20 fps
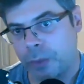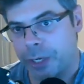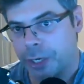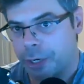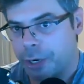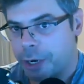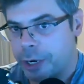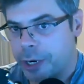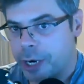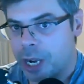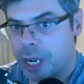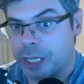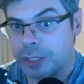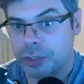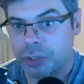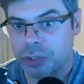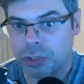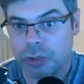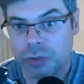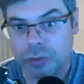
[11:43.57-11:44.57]
we are
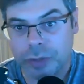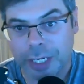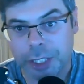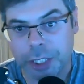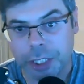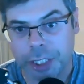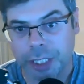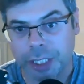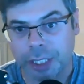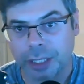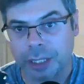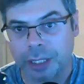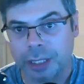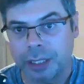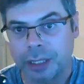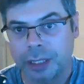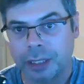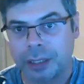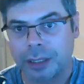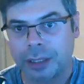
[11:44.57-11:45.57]
not stretching.
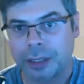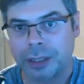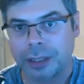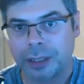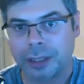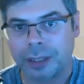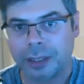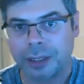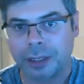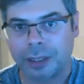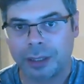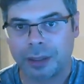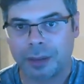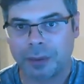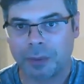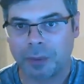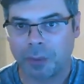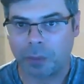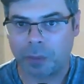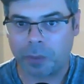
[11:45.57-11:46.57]

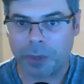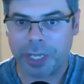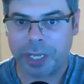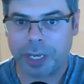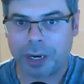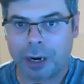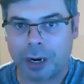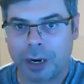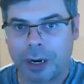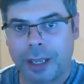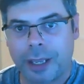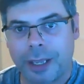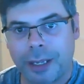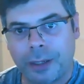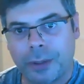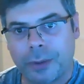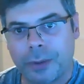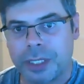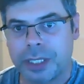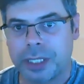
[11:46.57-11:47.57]
We are
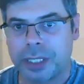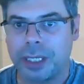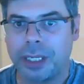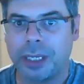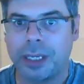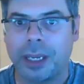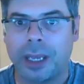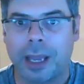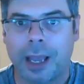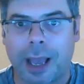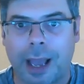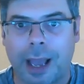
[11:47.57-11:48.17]
increasing